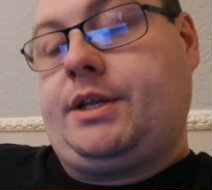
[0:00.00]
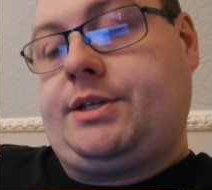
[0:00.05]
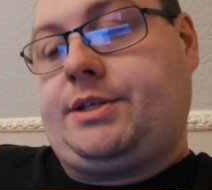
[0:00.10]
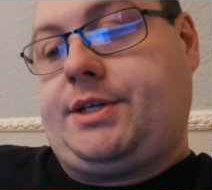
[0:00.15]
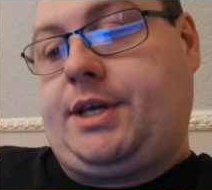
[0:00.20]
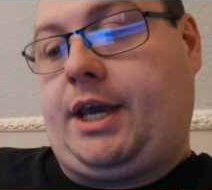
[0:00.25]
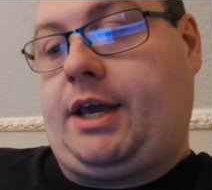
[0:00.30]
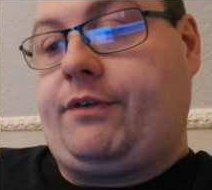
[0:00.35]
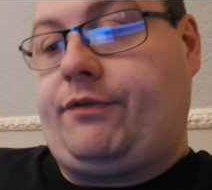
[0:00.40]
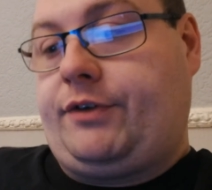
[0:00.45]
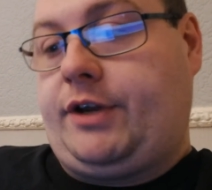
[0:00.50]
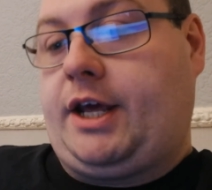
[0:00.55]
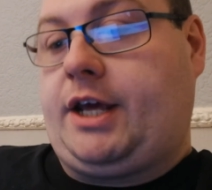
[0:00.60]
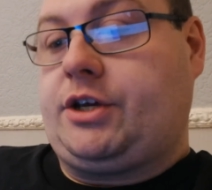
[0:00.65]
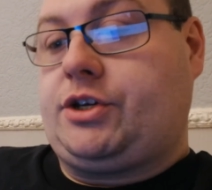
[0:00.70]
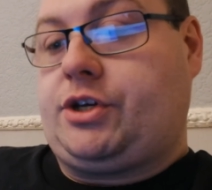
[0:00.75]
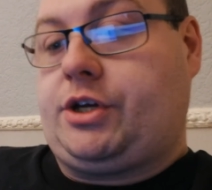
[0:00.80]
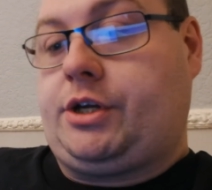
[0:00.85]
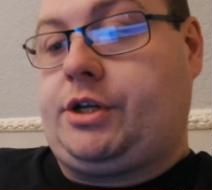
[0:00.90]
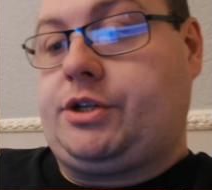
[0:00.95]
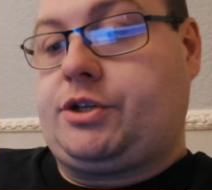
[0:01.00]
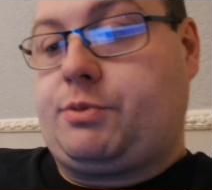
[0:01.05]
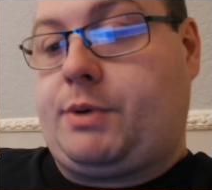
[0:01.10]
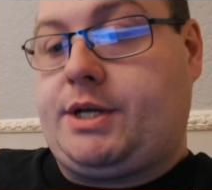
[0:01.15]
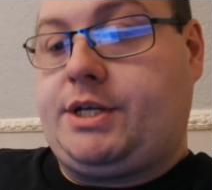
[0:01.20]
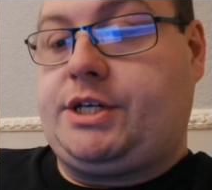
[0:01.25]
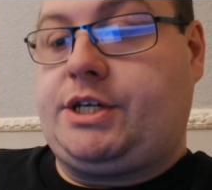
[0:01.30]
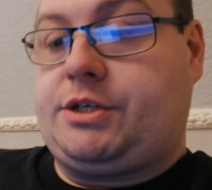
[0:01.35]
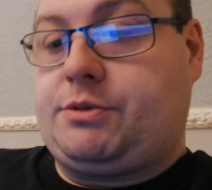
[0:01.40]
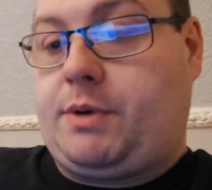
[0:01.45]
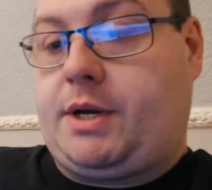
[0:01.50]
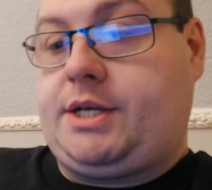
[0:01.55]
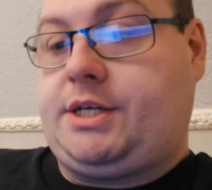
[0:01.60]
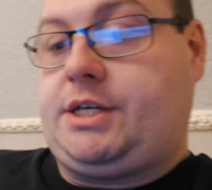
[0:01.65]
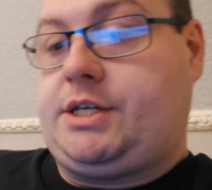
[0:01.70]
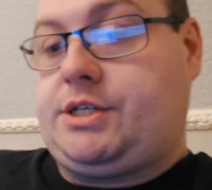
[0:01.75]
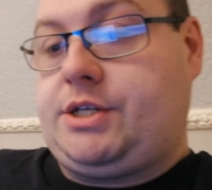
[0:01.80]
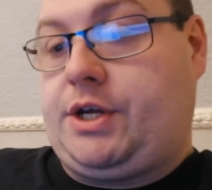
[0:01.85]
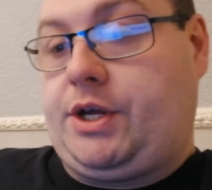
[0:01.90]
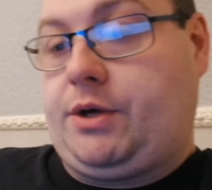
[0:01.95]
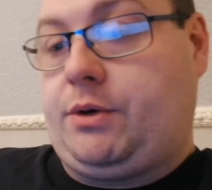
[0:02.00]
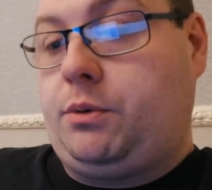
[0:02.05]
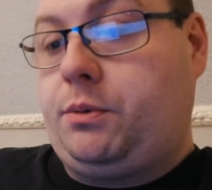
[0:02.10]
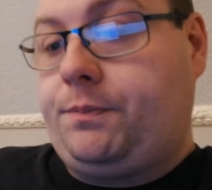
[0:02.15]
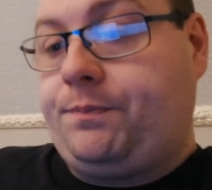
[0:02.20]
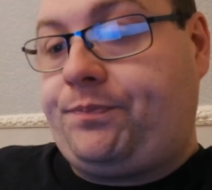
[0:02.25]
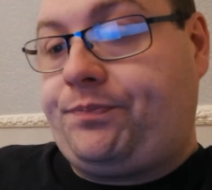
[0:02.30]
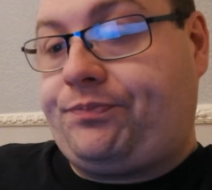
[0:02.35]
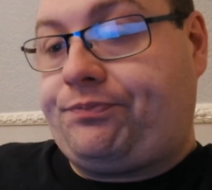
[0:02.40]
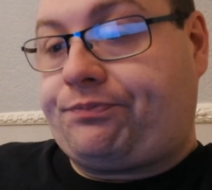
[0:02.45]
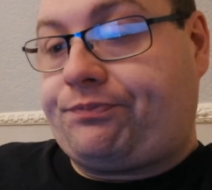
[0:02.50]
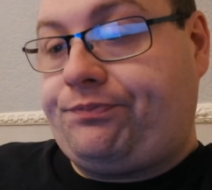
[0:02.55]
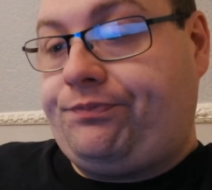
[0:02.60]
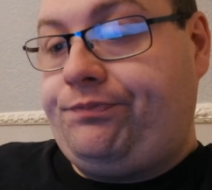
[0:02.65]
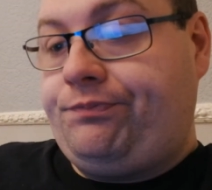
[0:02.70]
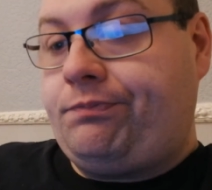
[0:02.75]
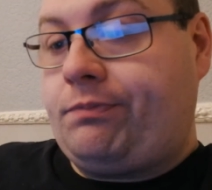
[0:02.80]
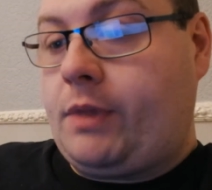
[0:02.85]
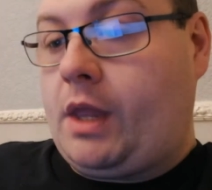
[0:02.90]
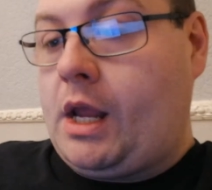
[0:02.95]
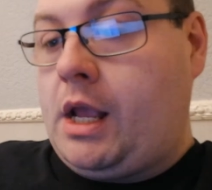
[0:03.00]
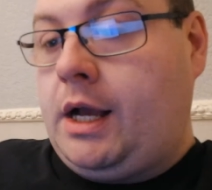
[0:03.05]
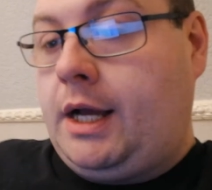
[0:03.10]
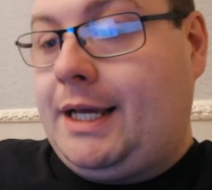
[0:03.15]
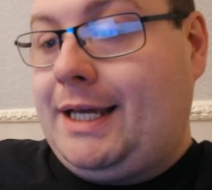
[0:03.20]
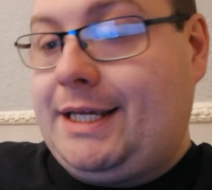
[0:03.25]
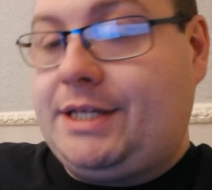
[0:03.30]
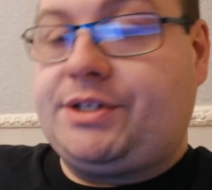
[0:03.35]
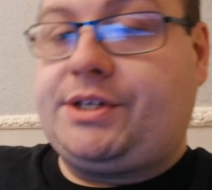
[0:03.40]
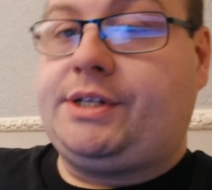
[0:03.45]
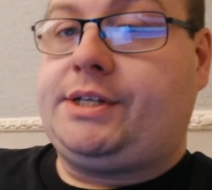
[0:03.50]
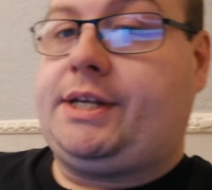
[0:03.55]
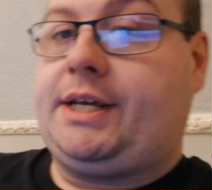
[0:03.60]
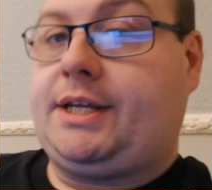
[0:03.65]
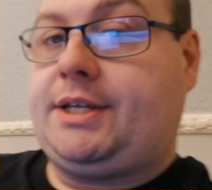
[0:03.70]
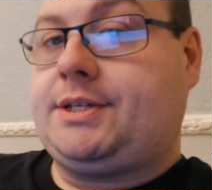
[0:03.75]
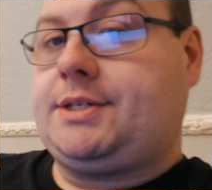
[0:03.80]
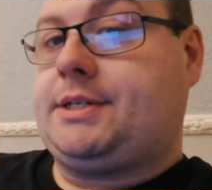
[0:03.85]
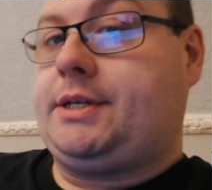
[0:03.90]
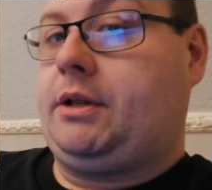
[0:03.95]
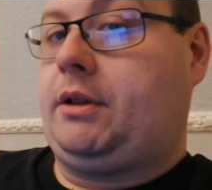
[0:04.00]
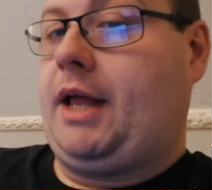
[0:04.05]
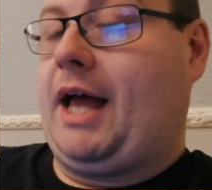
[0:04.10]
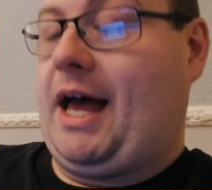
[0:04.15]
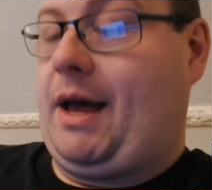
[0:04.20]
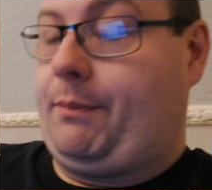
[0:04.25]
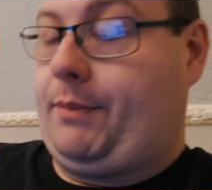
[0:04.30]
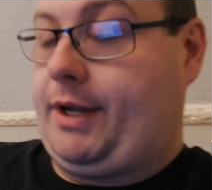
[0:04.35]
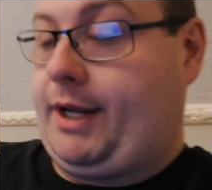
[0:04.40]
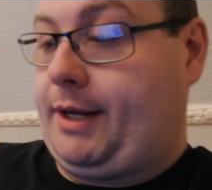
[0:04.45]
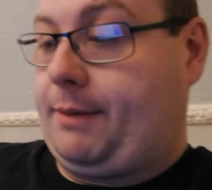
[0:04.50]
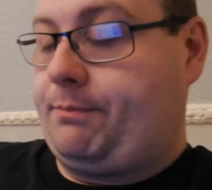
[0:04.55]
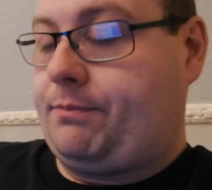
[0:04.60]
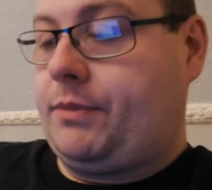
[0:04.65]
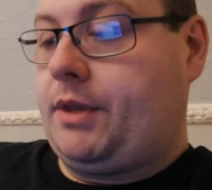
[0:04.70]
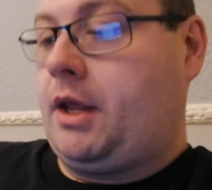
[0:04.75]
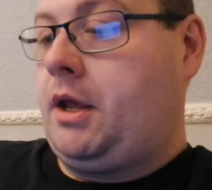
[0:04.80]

TFNation 2022 is indeed still happening.